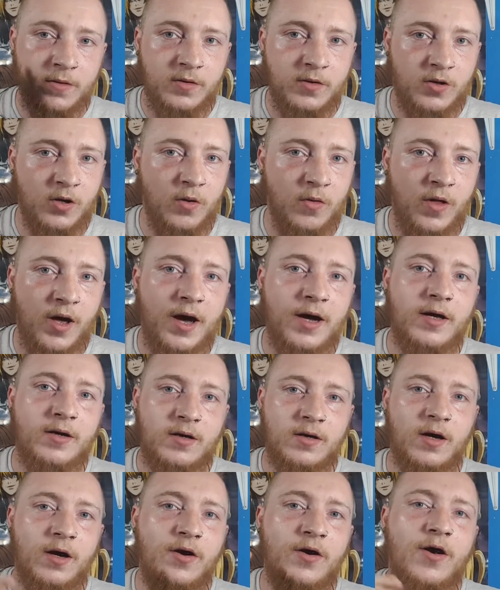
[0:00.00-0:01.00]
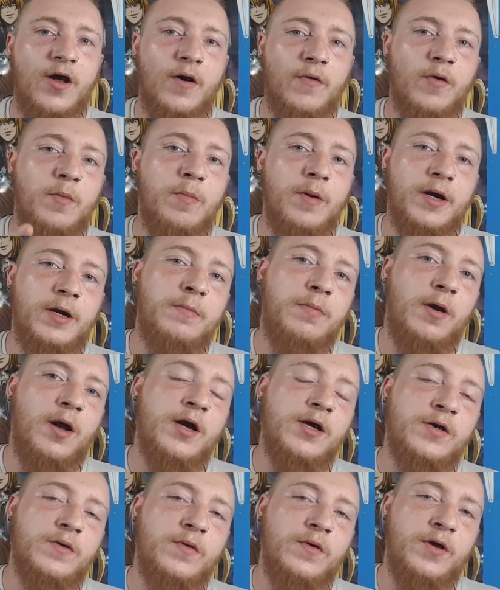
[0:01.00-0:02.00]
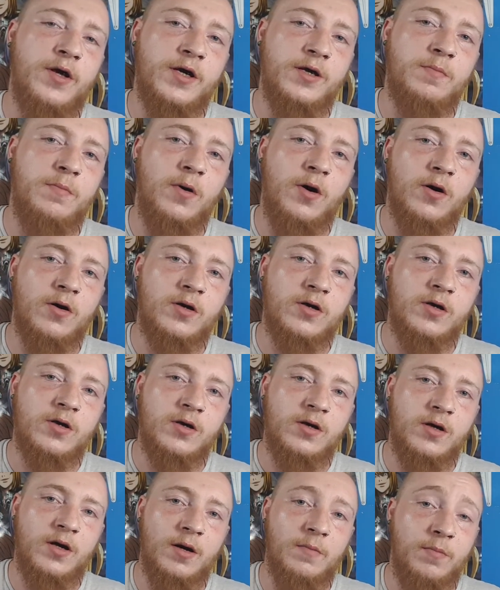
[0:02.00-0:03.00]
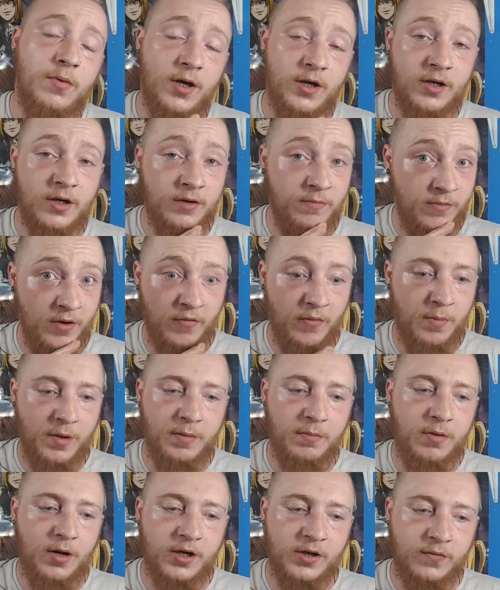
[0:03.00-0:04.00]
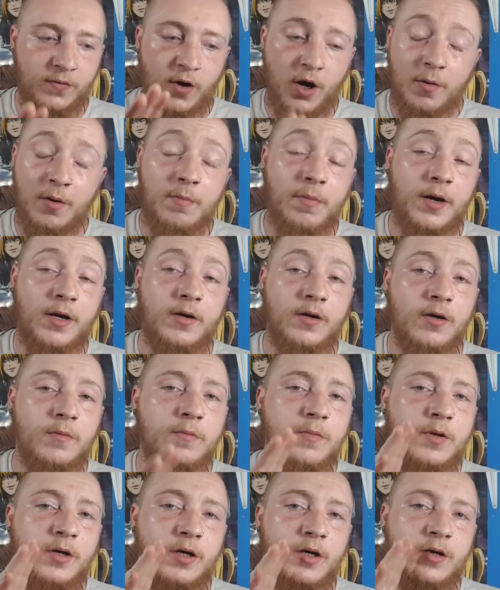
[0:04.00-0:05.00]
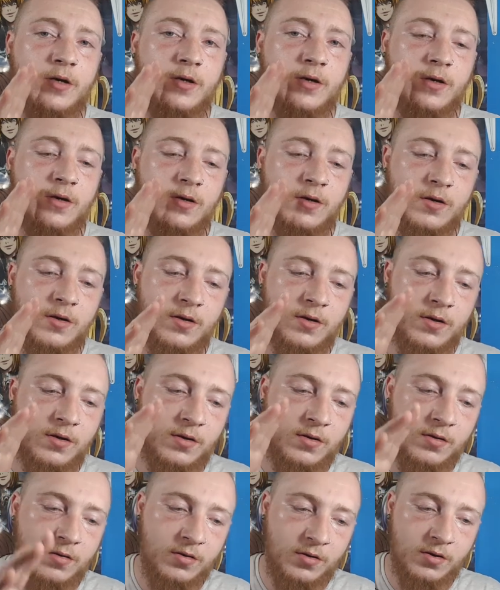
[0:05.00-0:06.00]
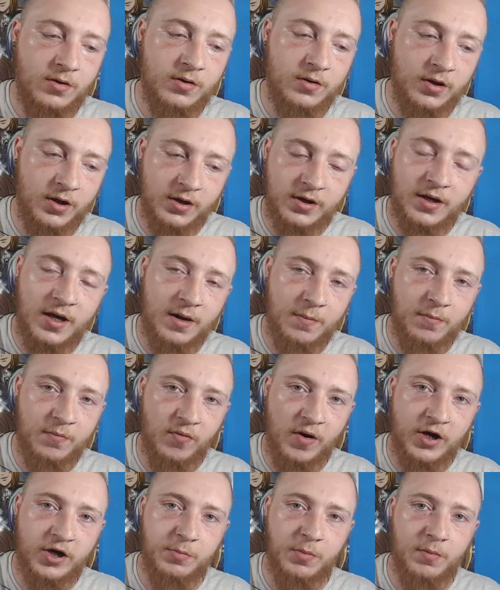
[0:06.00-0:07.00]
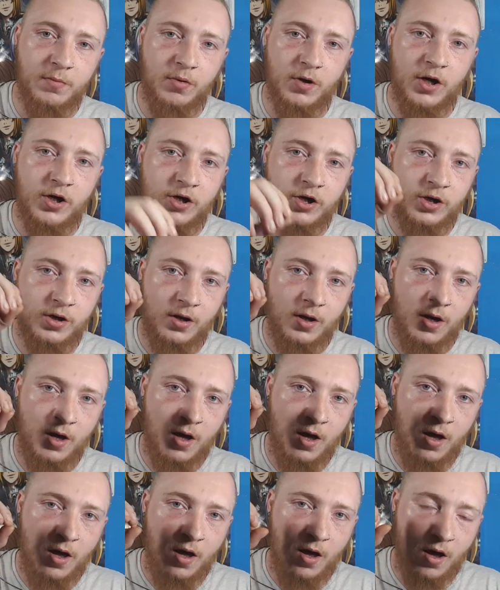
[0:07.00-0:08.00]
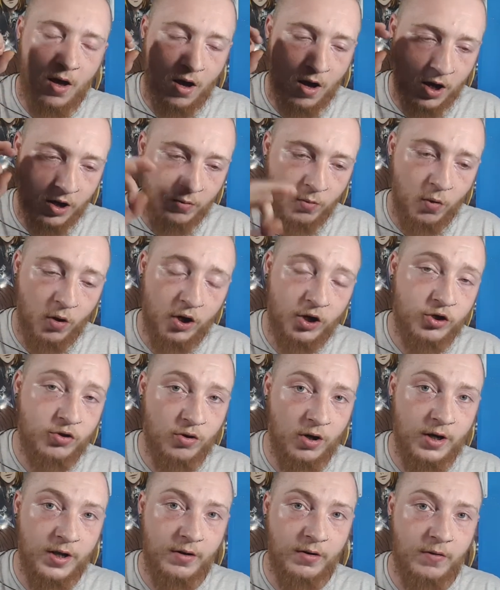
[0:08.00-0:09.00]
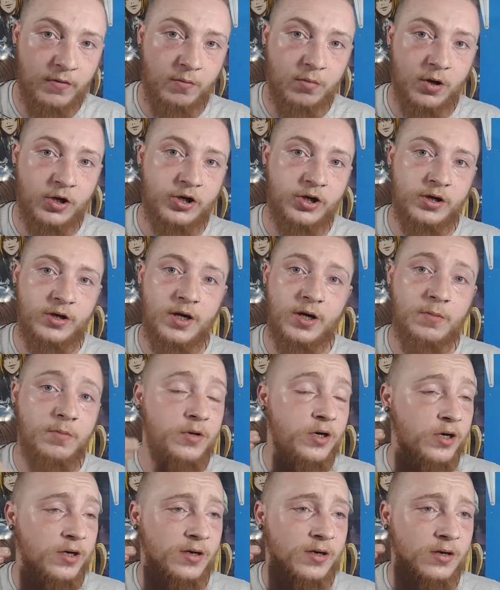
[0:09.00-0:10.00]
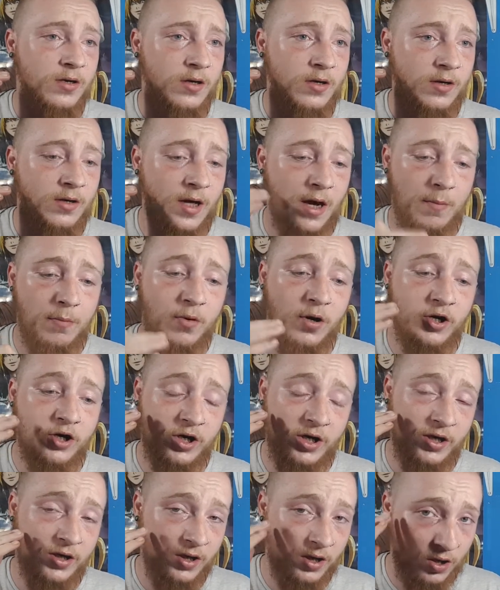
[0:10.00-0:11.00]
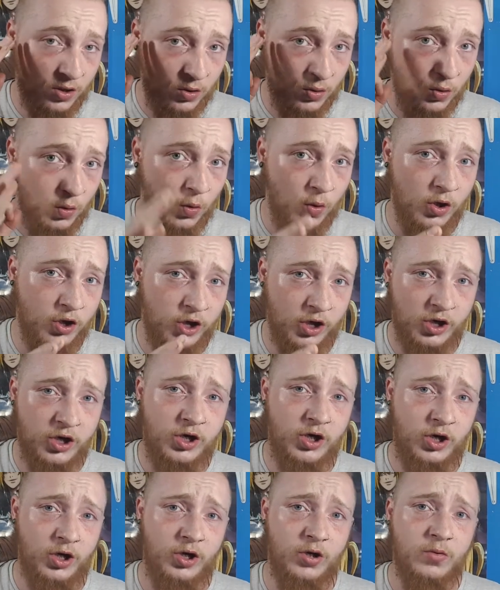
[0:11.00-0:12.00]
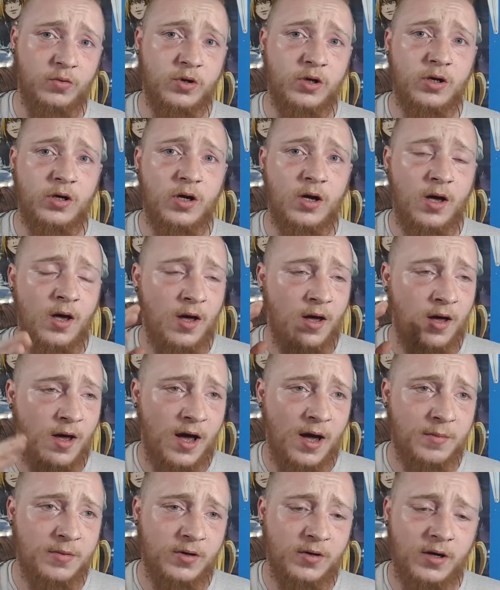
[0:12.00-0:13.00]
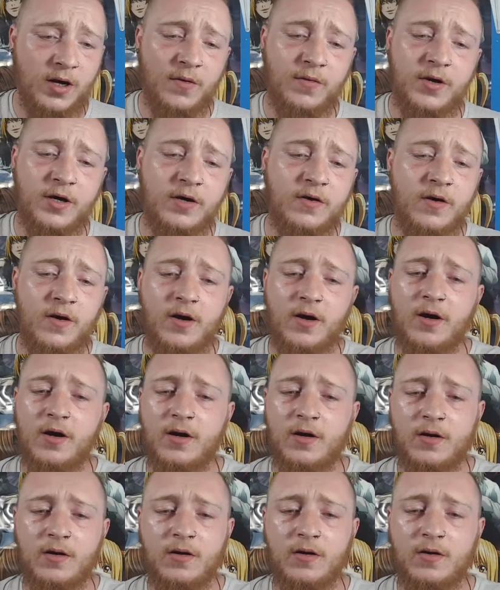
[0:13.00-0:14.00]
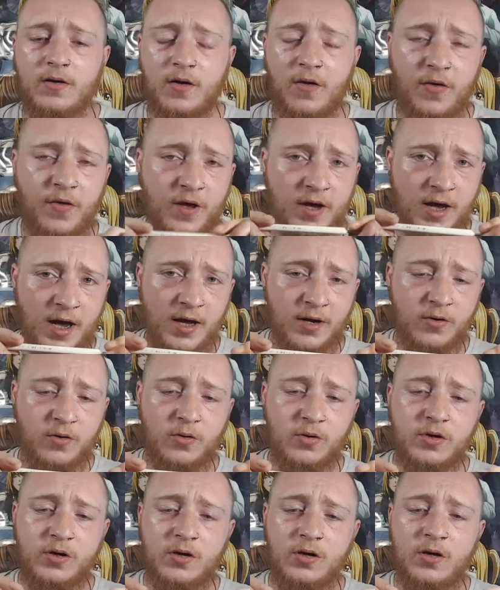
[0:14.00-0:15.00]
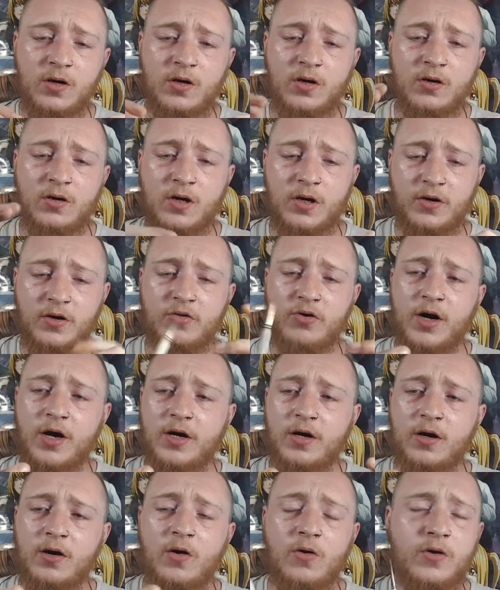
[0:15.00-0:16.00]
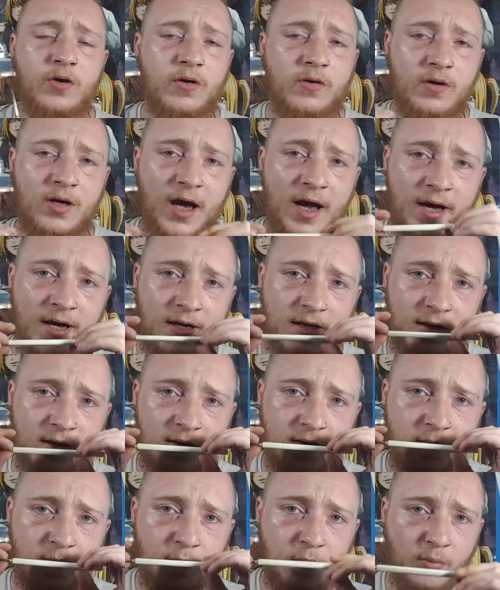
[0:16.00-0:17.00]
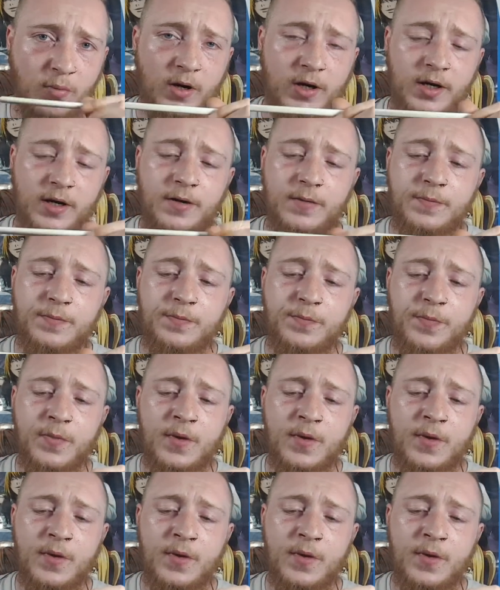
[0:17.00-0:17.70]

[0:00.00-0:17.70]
So that's another big plus for this box, and another big plus for Army Painter, because of that regiment brush. I want to try their other brushes now, because that brush is gorgeous to use. Absolutely lovely. The thick handled, like the triangular hold, that is brilliant.